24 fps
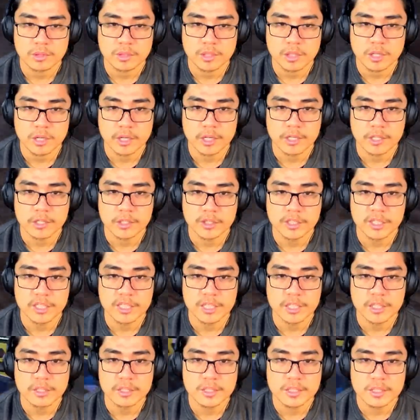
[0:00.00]
All right, you need
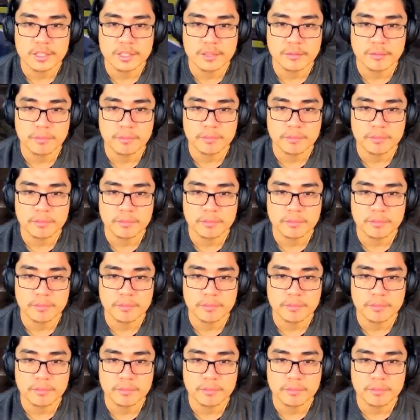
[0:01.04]
heals.